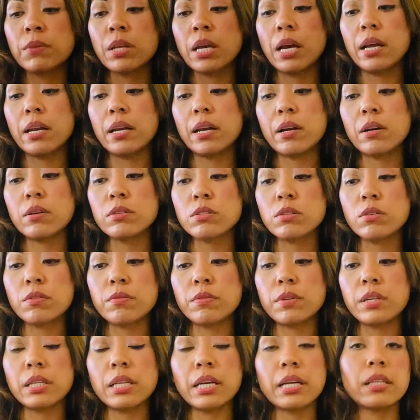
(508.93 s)
And I also
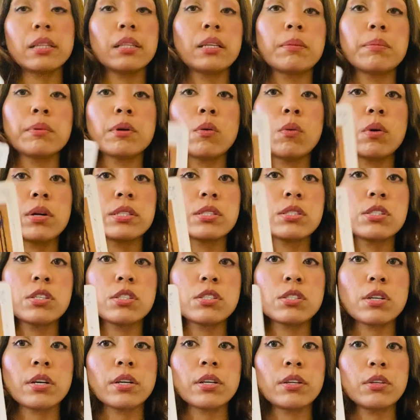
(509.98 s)
feel like Libra wants to
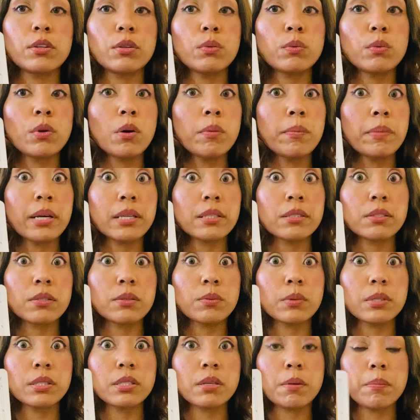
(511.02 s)
start a new romance
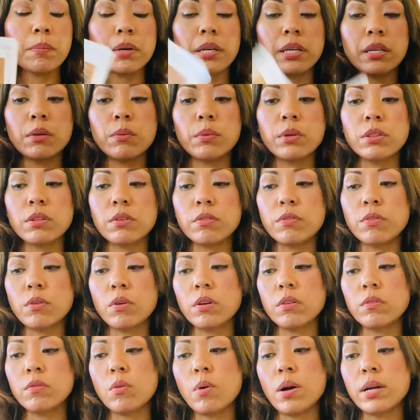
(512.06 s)
with somebody with the
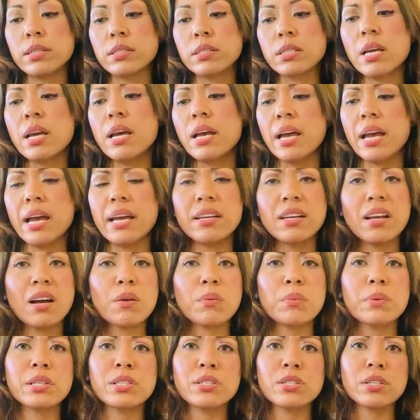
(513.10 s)
Four of Wands and
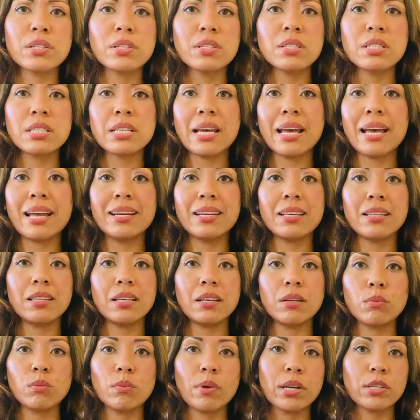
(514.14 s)
not return to
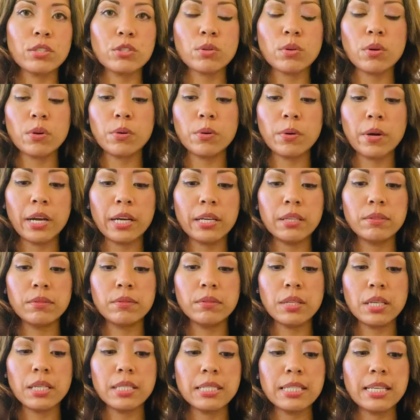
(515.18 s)
anything retrograde
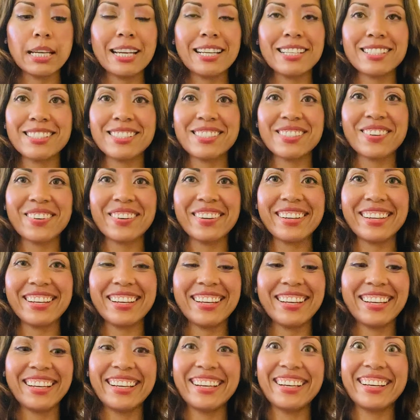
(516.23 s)
in today's story.
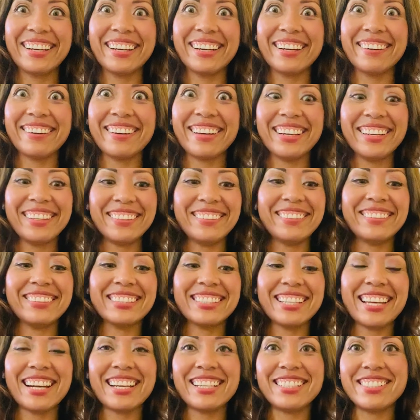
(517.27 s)
All right, ooh,
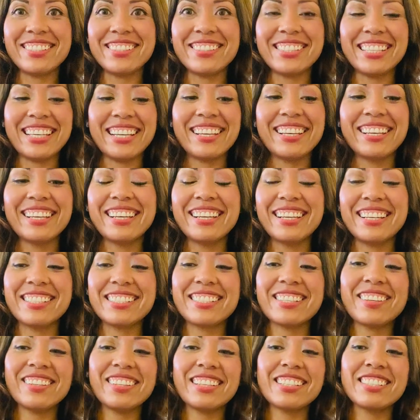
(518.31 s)
it's getting juicy.
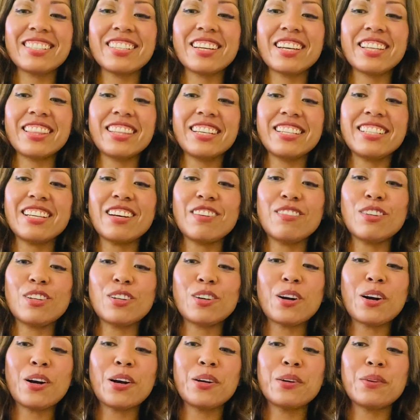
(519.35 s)
So let's look at the Devil
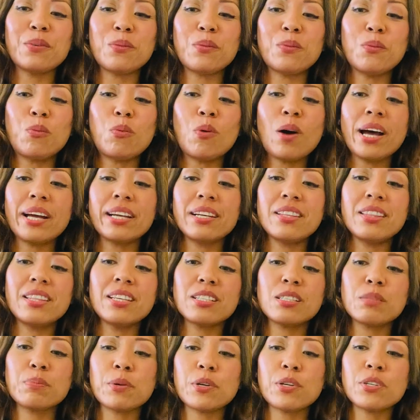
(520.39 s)
card. Why did
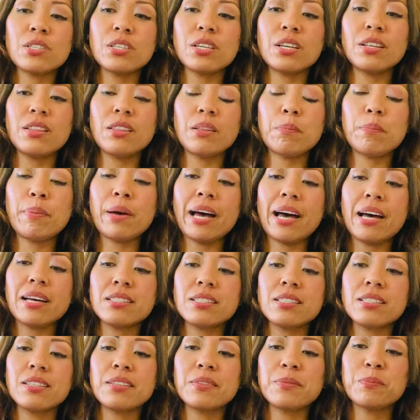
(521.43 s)
this person in the
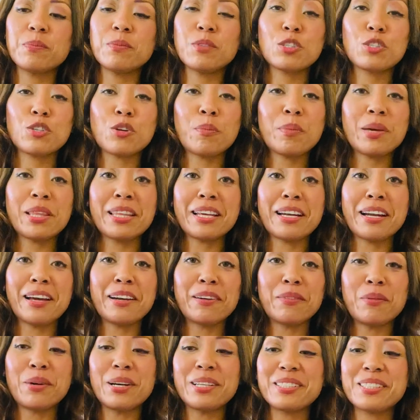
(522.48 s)
past show me the Knight
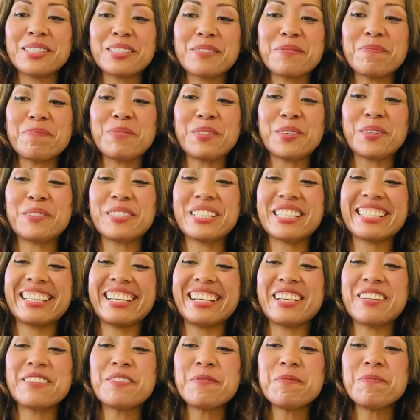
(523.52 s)
of Wands? No, I'm just
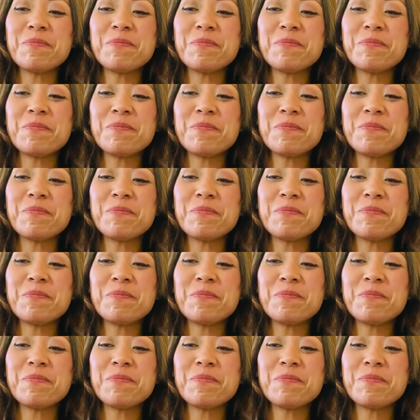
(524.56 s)
kidding.